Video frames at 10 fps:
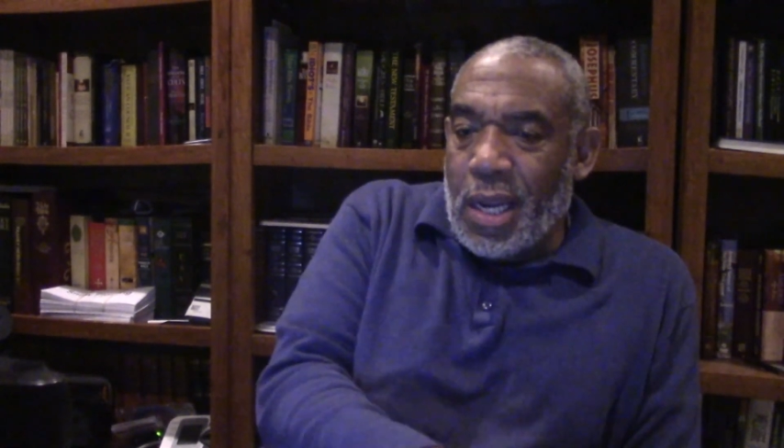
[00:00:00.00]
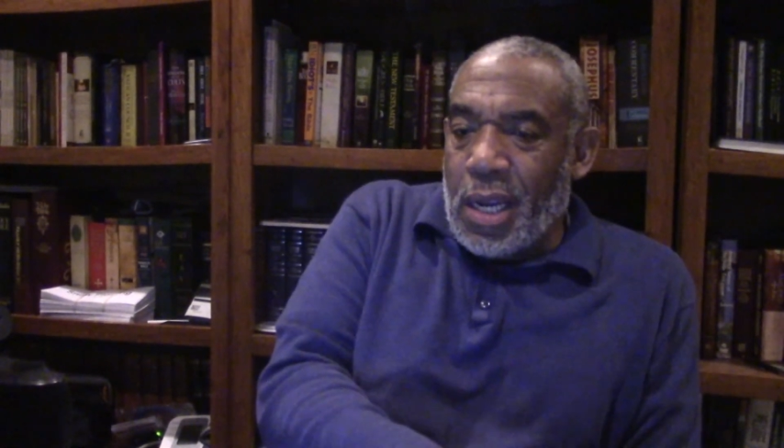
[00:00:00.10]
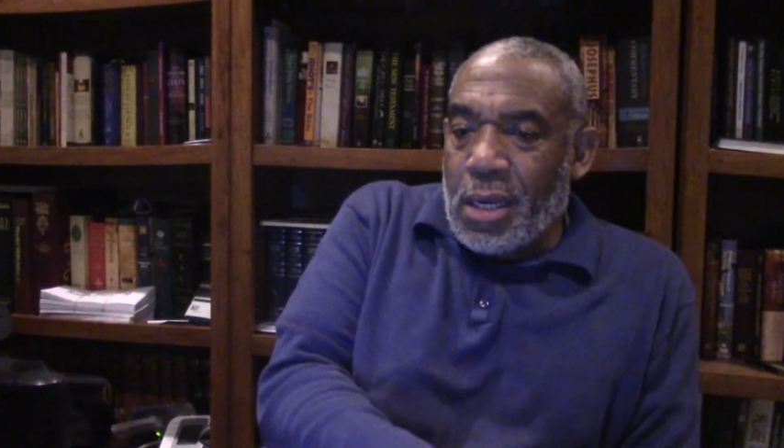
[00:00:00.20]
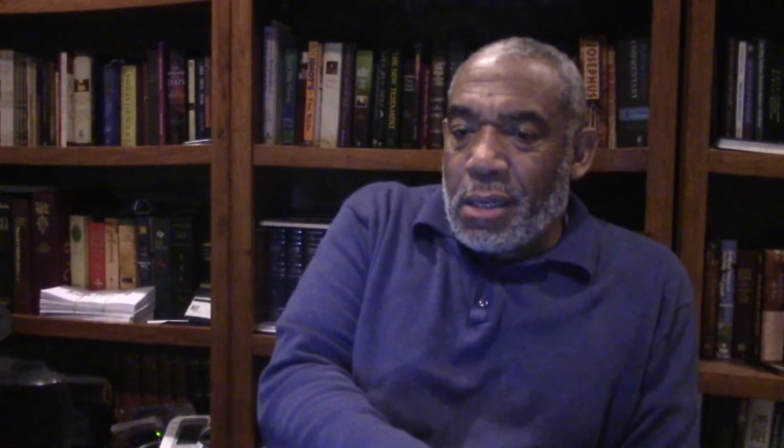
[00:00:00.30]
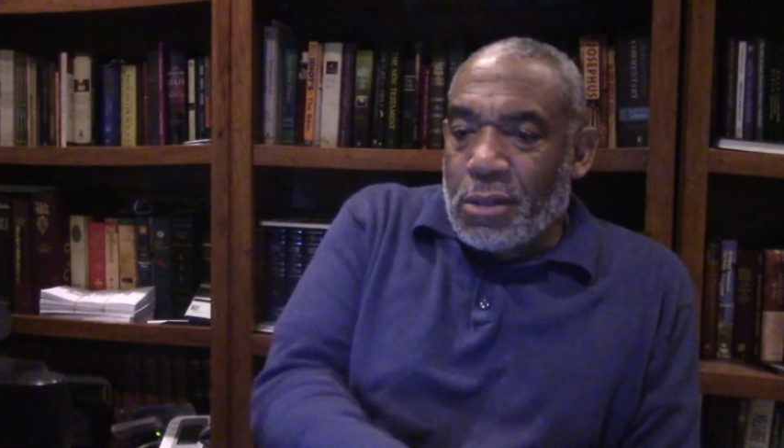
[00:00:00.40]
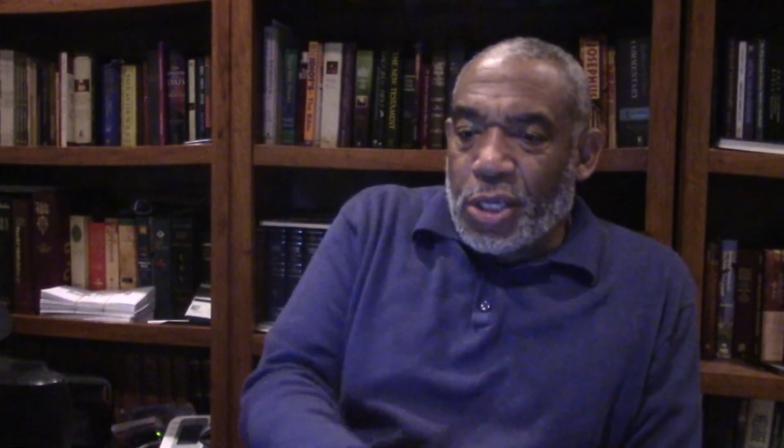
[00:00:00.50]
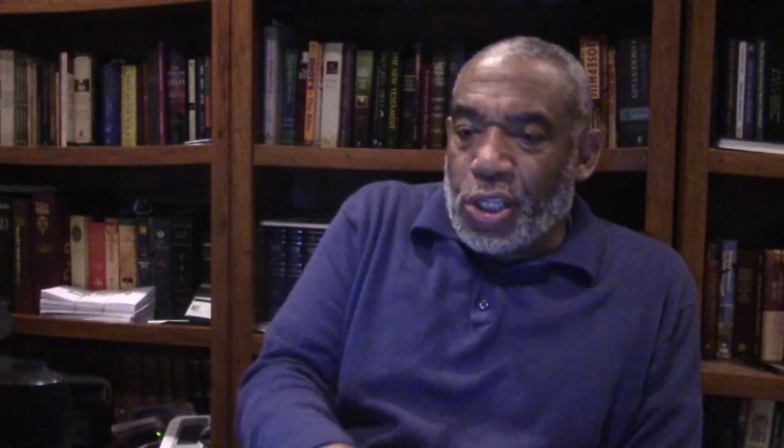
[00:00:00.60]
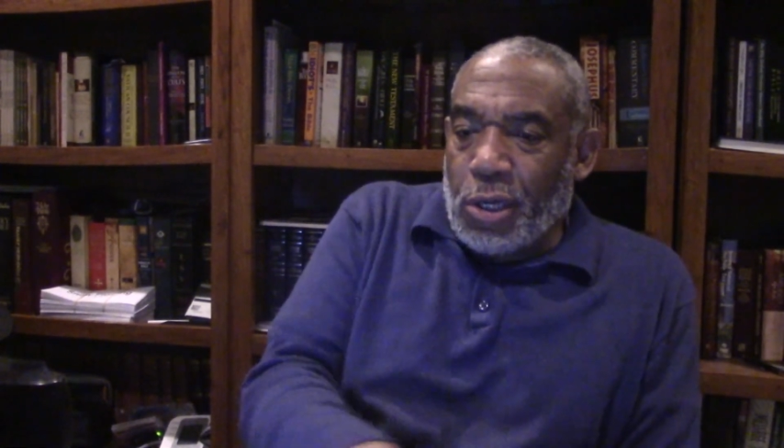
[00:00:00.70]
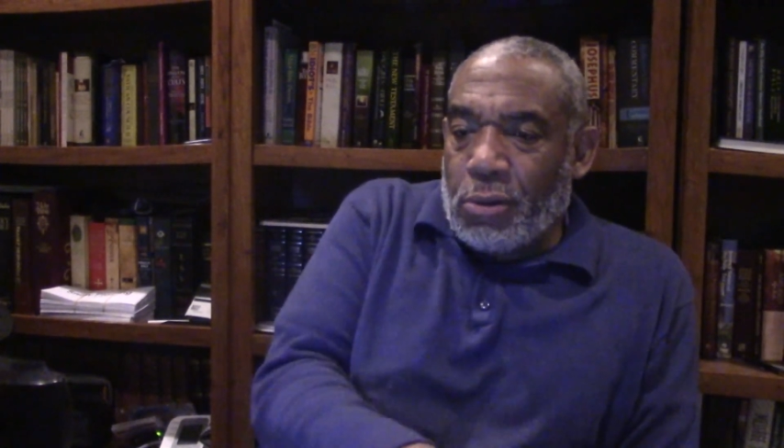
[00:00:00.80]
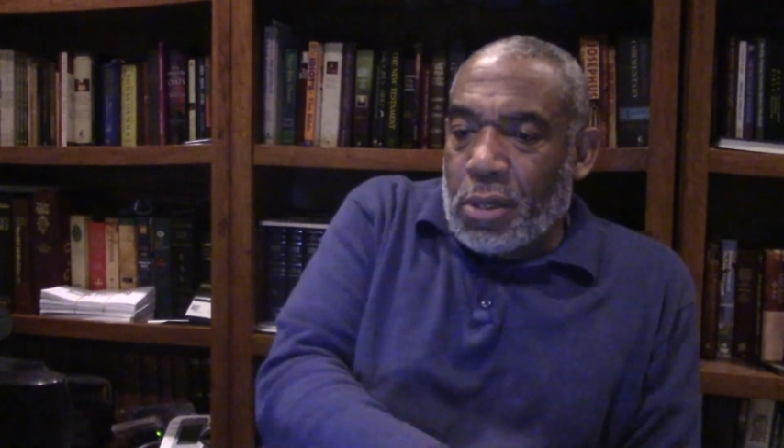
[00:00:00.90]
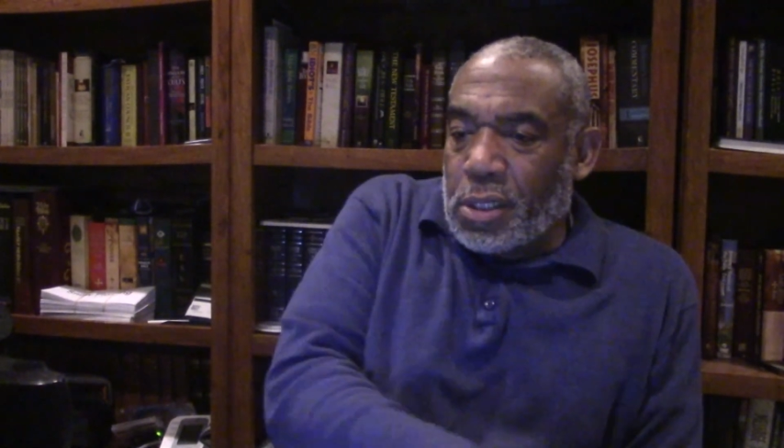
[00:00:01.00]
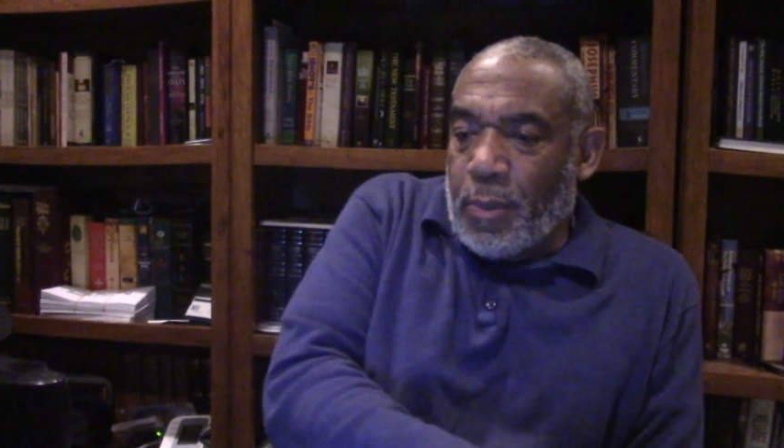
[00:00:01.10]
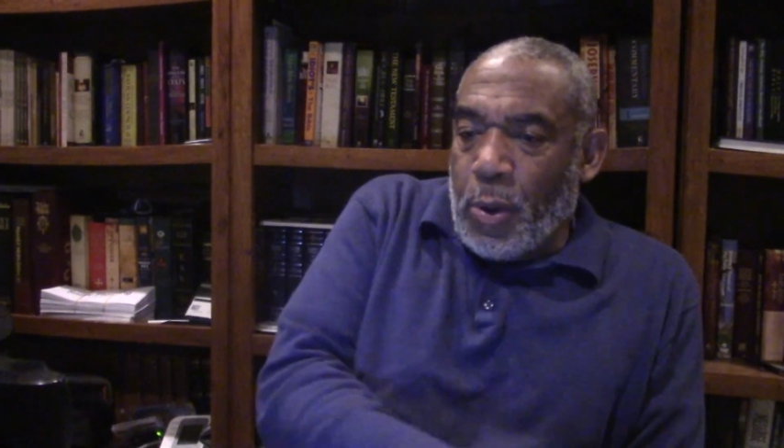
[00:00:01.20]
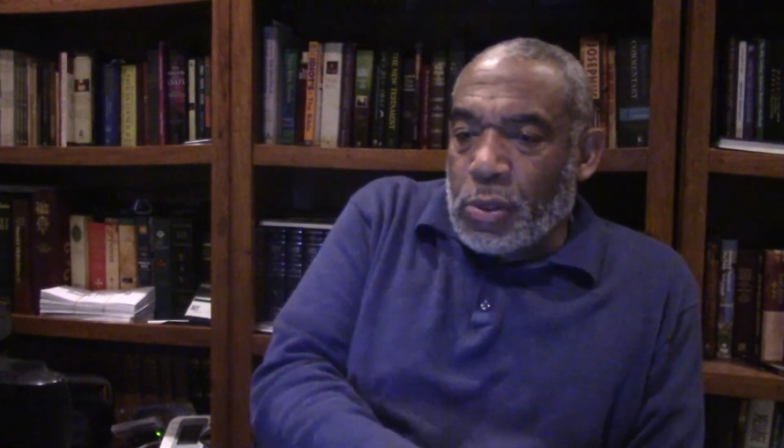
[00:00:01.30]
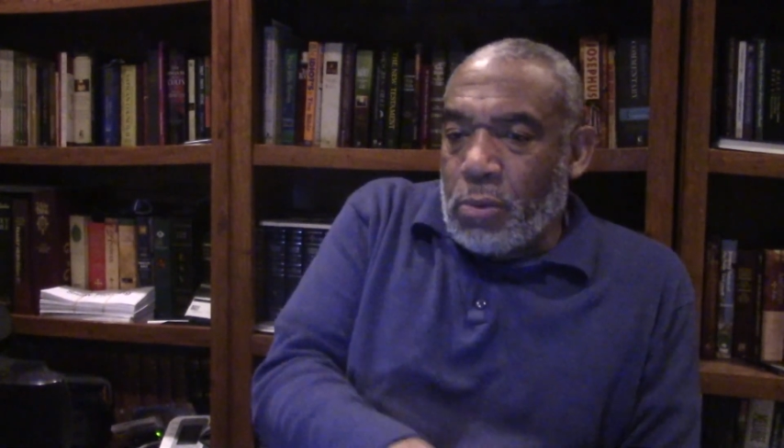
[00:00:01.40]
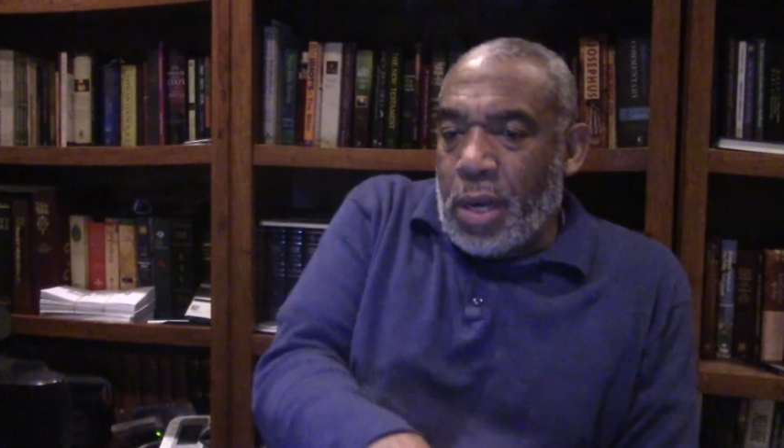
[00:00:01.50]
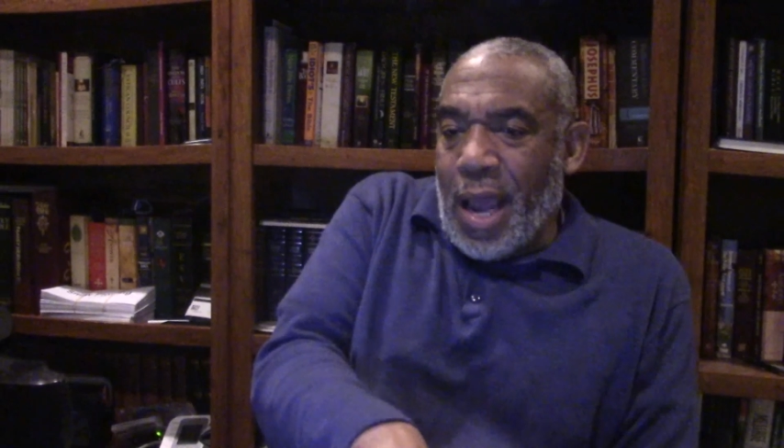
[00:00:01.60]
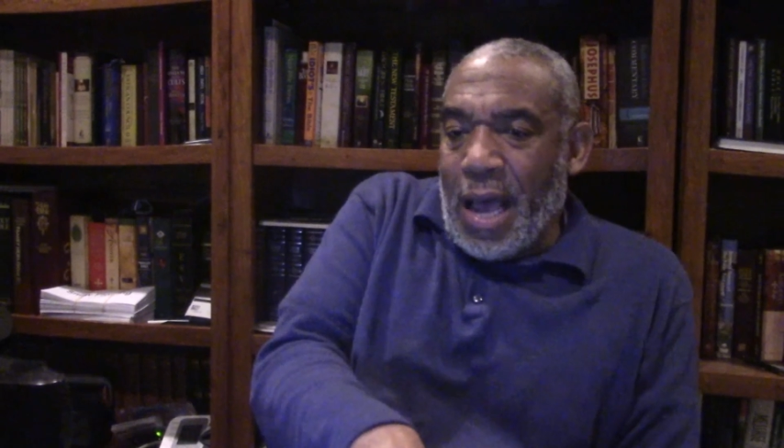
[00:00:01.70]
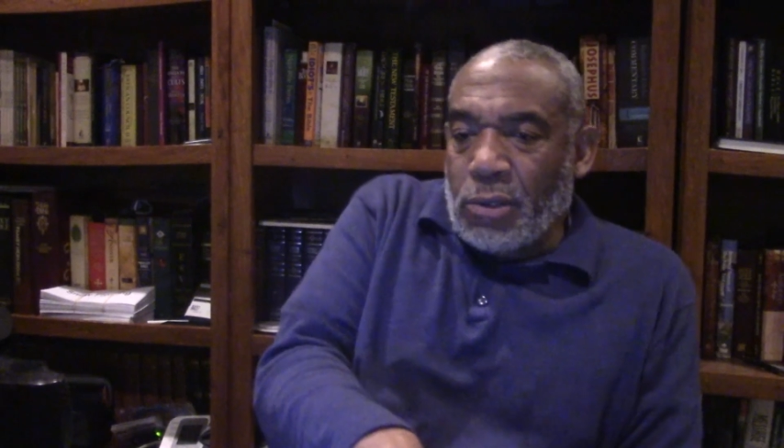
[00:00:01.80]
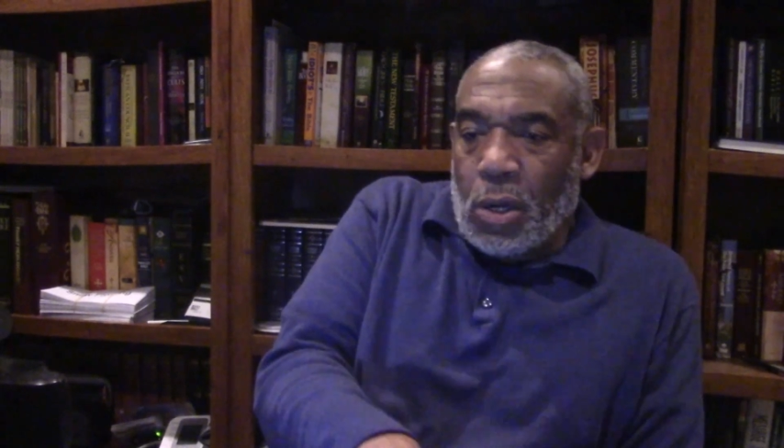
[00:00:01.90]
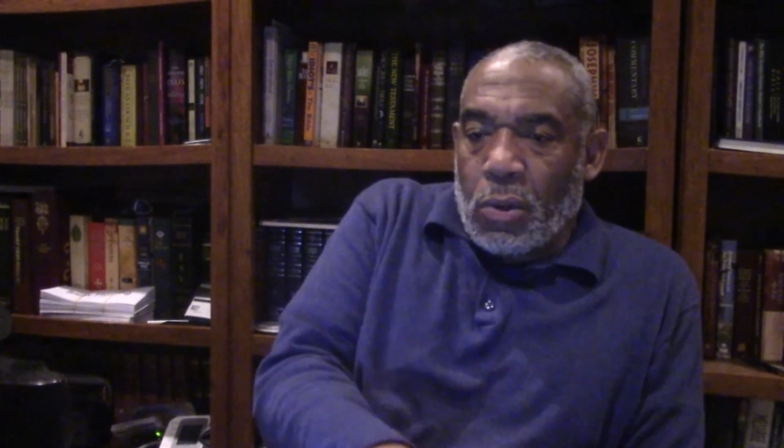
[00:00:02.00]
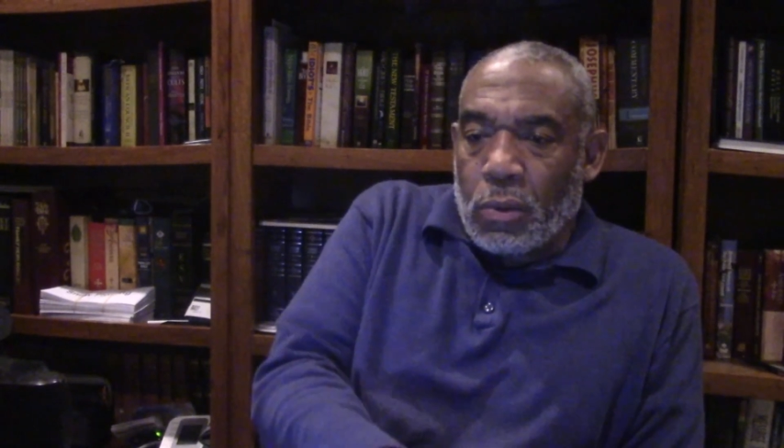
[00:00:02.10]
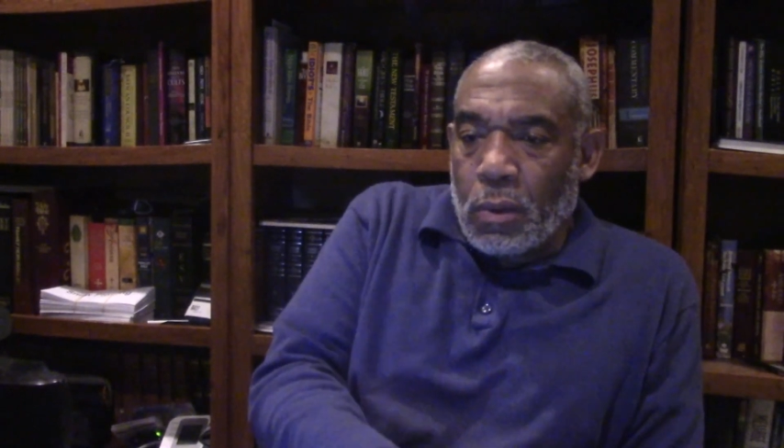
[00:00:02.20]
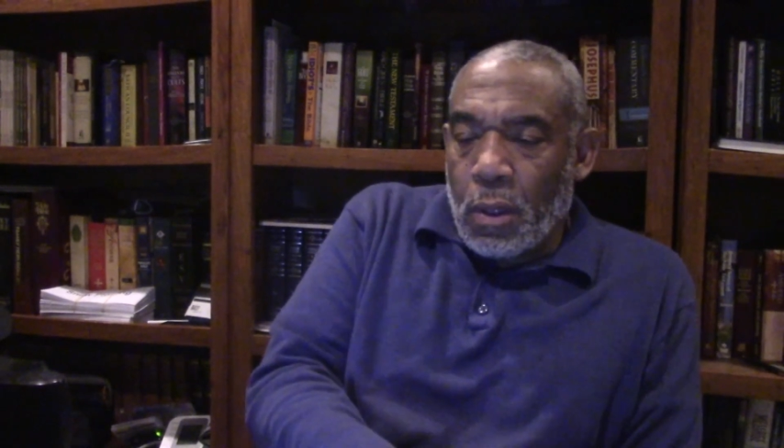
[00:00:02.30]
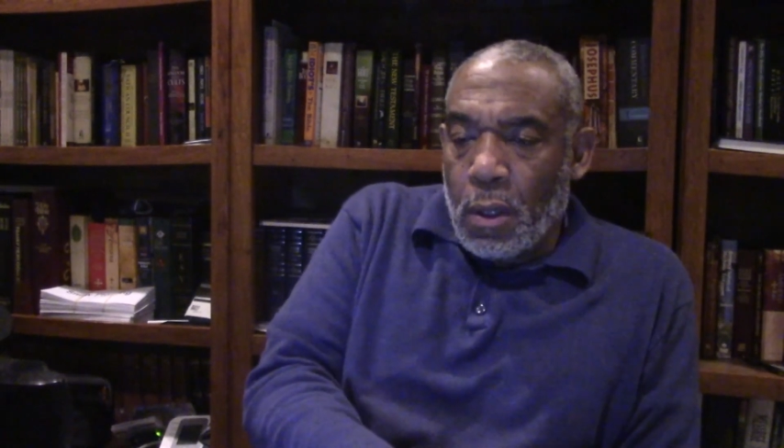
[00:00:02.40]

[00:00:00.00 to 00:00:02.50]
that the children are supposed to run the household.